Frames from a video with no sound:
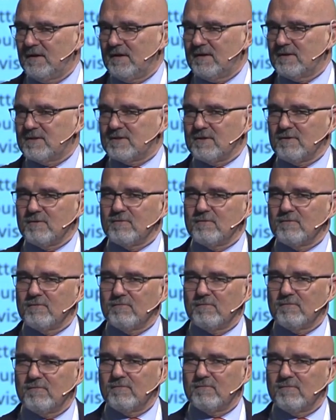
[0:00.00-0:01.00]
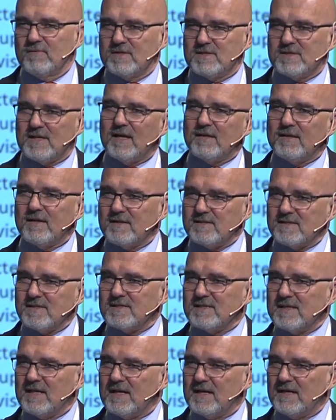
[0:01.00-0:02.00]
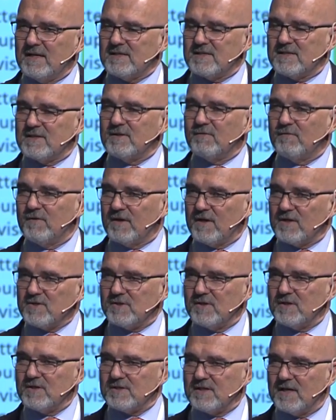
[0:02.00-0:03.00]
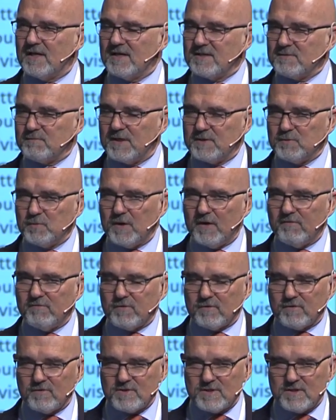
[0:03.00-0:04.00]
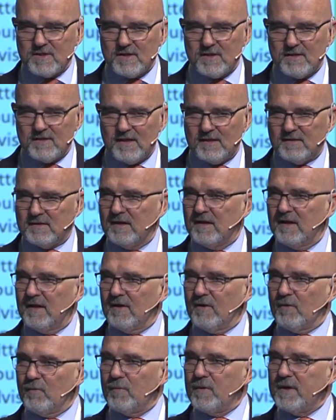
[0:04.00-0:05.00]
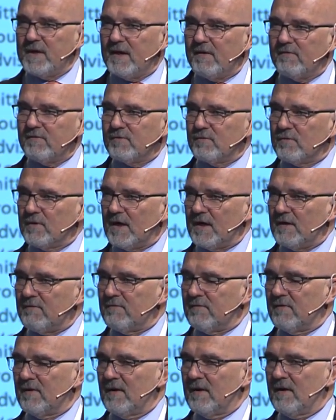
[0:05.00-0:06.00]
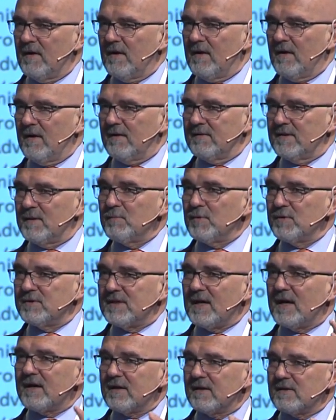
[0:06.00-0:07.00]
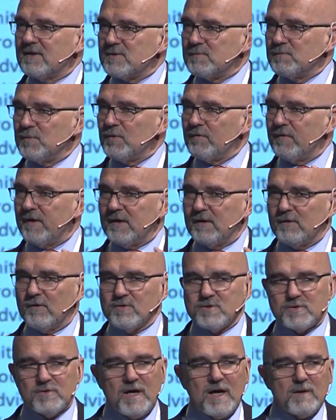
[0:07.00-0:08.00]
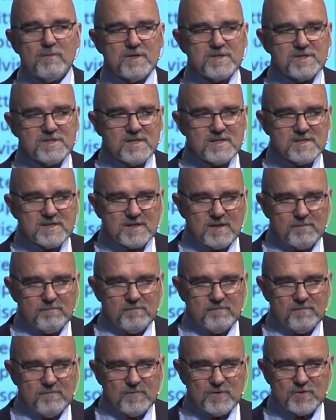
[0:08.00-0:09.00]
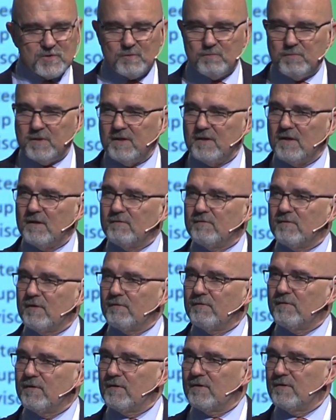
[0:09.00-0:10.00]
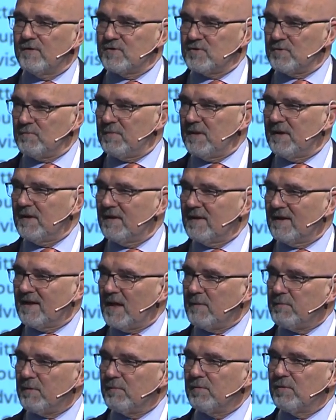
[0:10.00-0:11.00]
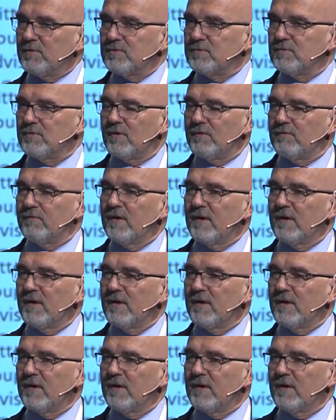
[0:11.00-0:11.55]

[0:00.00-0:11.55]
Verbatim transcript: So standards is nice, certification is nice, but we have to consider that we have to have the target is moving and also our system should be, uh, uh, uh, should be capable to, of